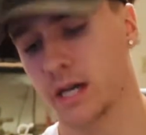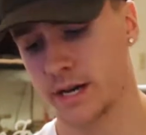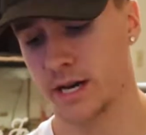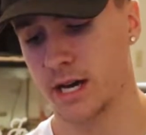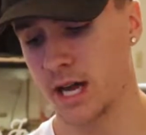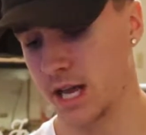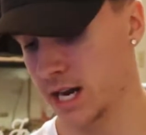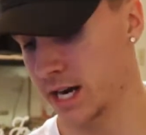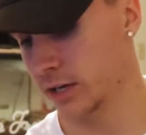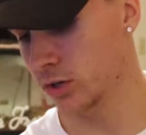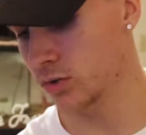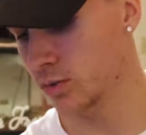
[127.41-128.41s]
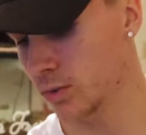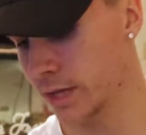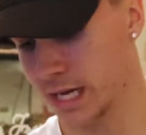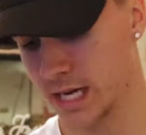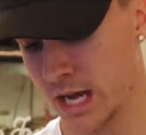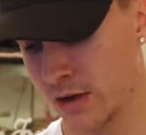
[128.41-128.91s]
and I knew
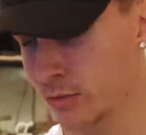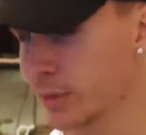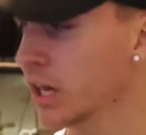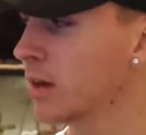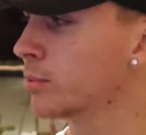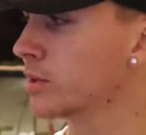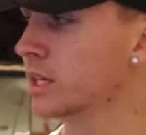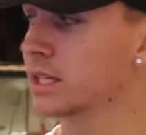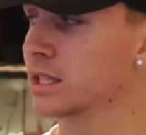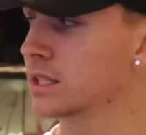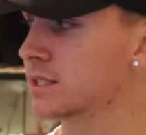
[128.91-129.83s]
that I would be upgrading